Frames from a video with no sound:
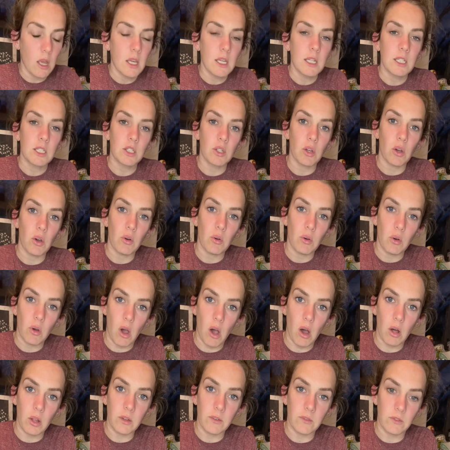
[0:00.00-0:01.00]
So
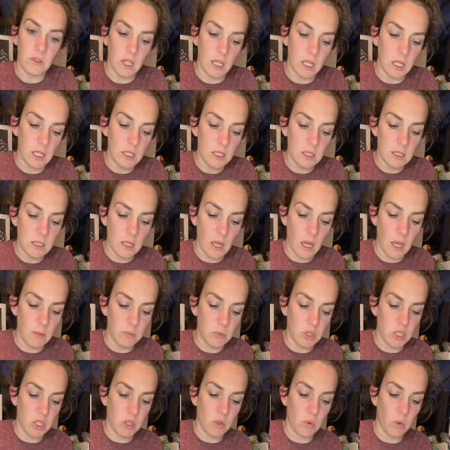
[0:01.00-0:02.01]
all of these I'm
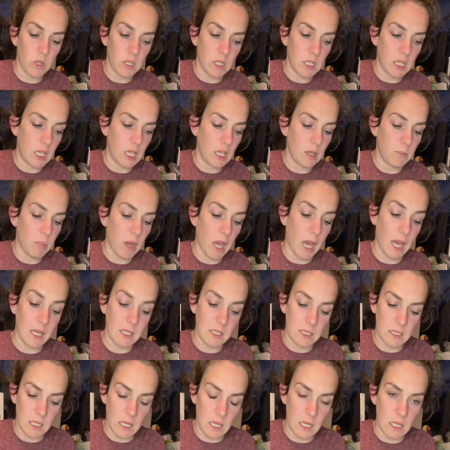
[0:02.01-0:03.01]
just going to keep
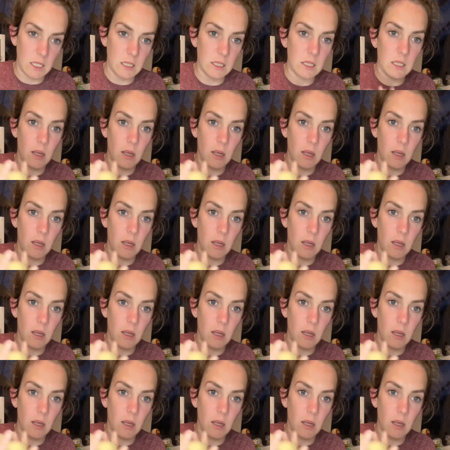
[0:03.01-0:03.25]
as is.